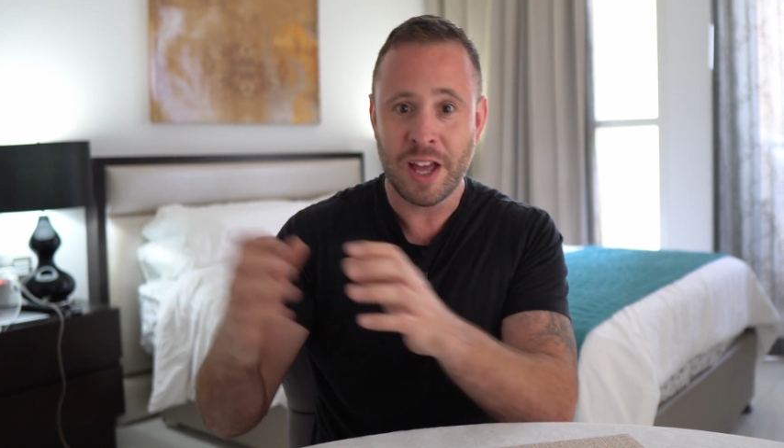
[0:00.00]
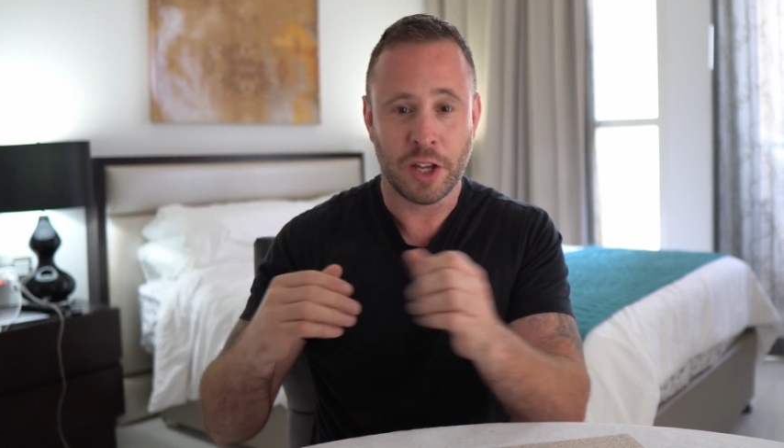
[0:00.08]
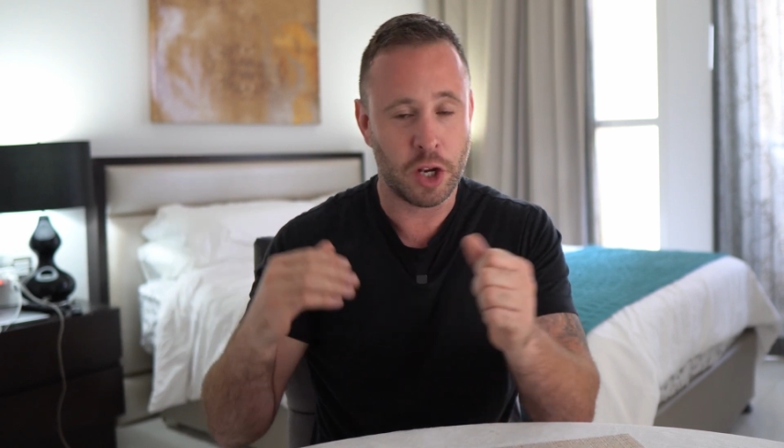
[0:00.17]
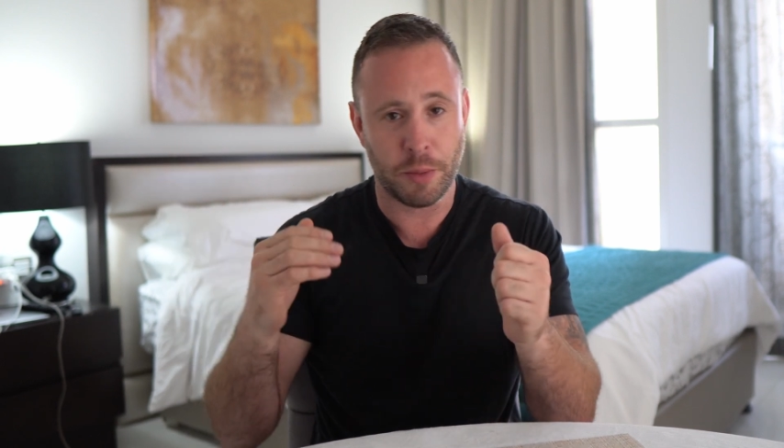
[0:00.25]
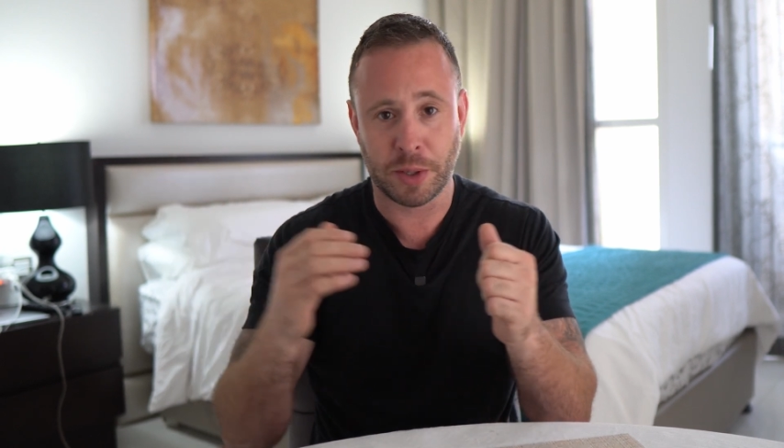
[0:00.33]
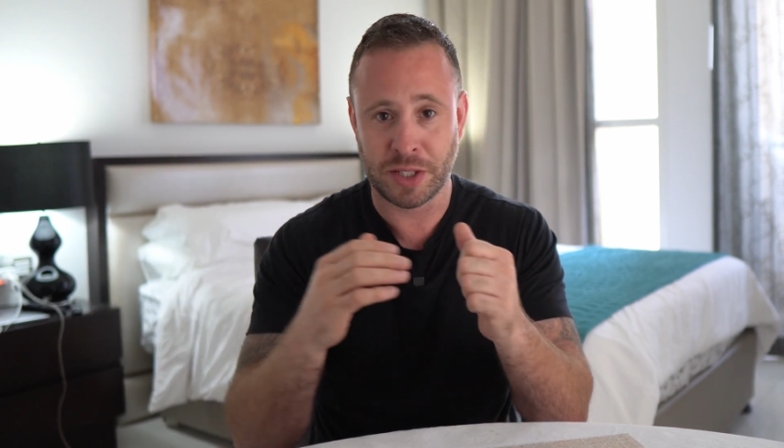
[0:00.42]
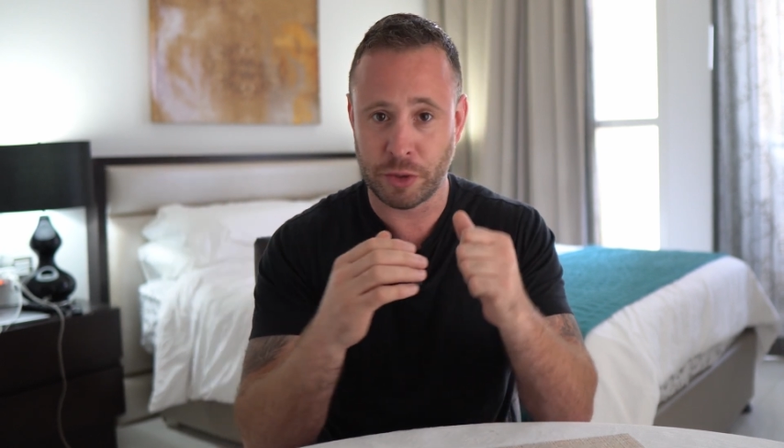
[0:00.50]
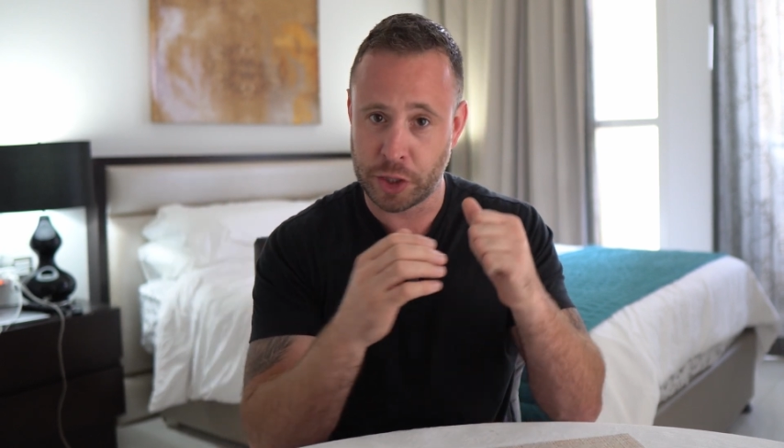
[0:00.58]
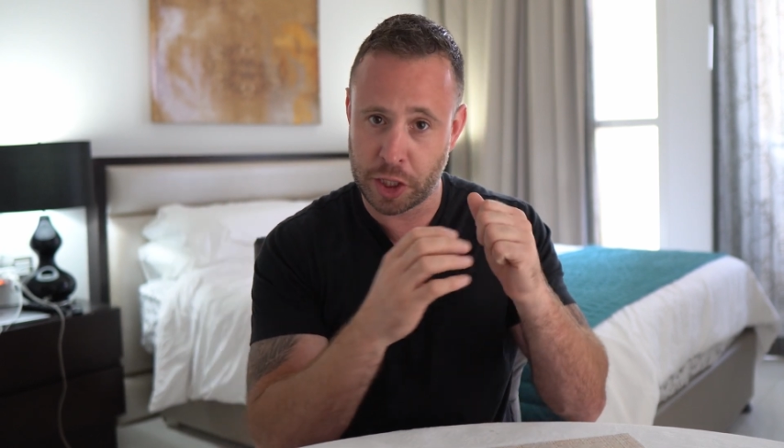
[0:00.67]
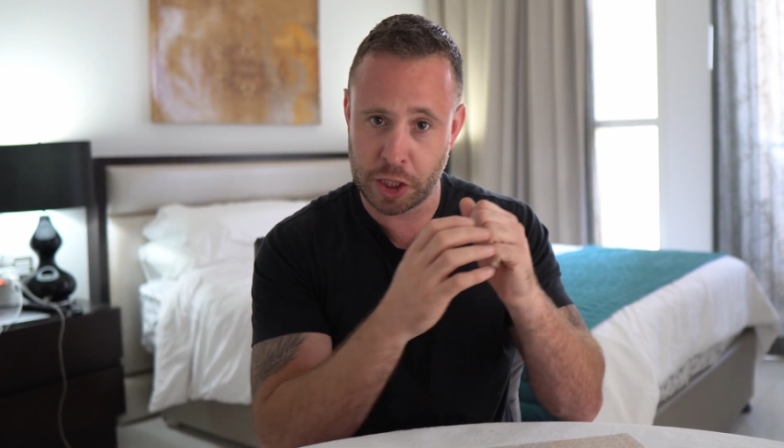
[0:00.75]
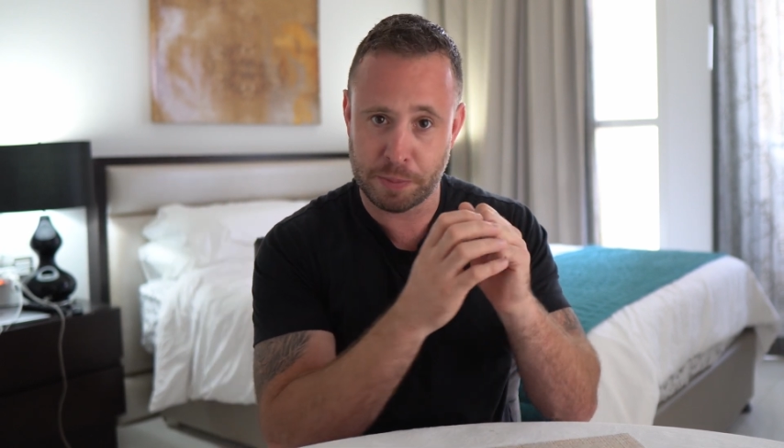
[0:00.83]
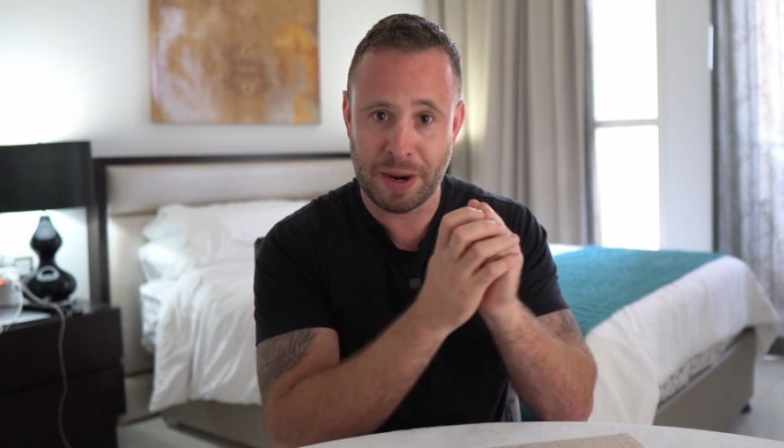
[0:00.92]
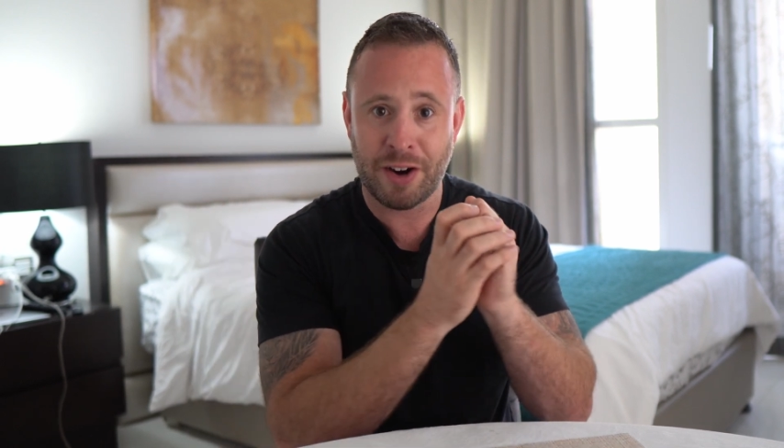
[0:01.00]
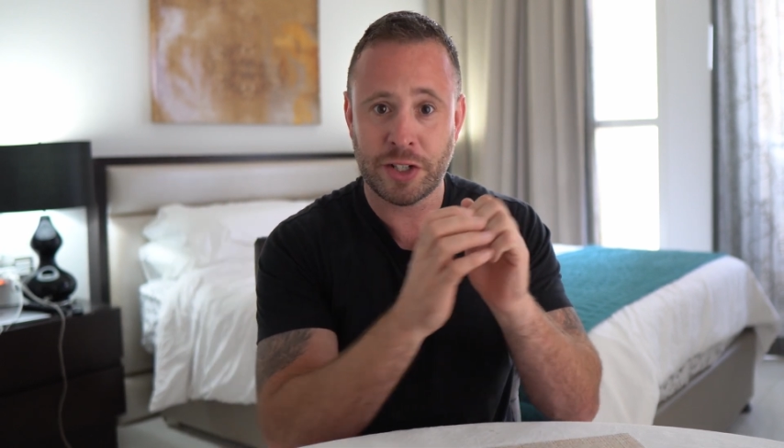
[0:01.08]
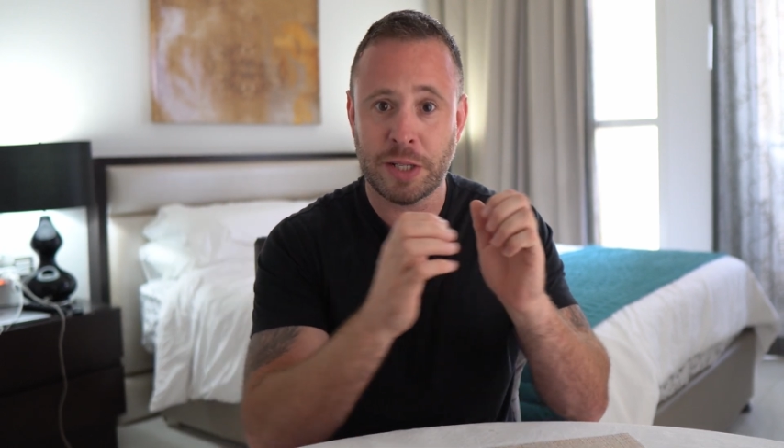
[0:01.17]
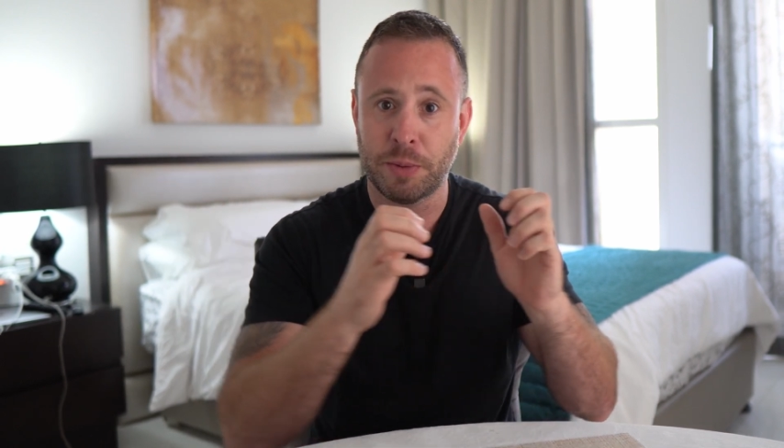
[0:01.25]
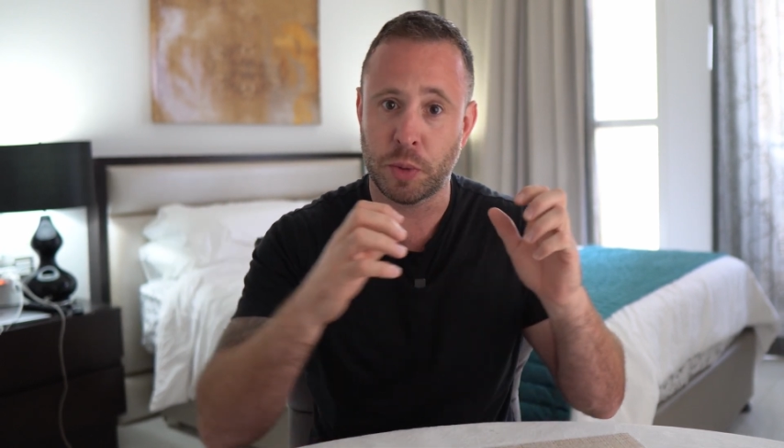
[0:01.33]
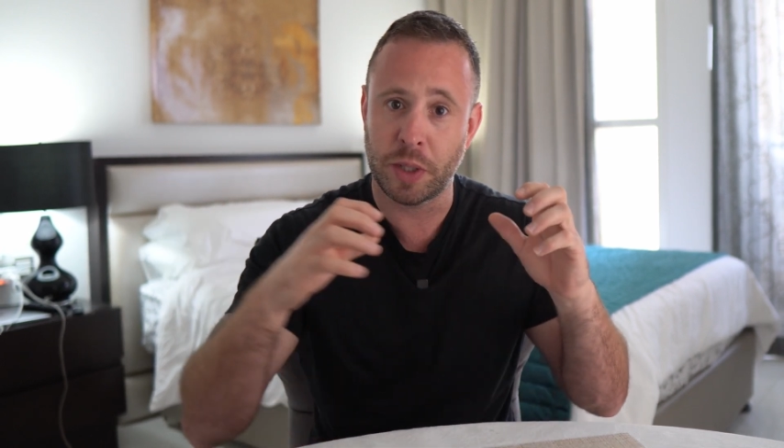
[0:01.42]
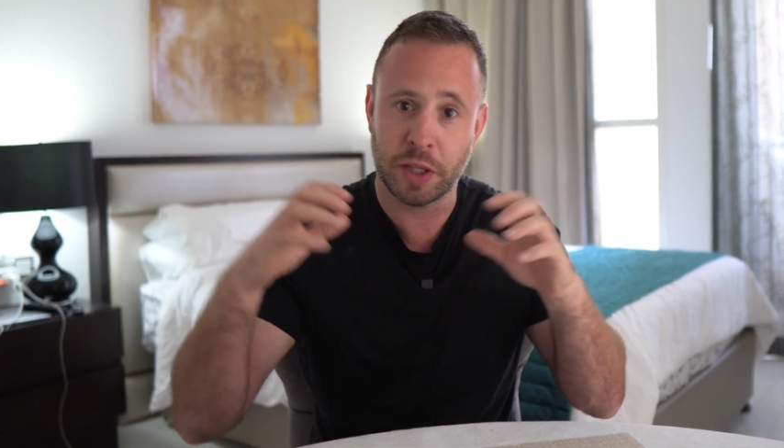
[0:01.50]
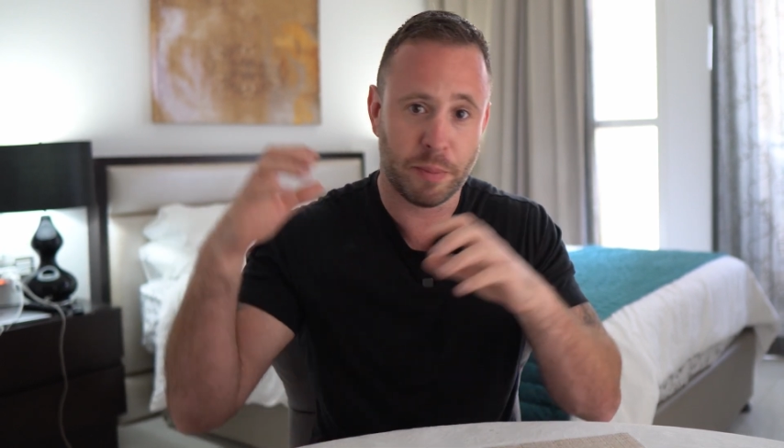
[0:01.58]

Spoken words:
because there's a disparity between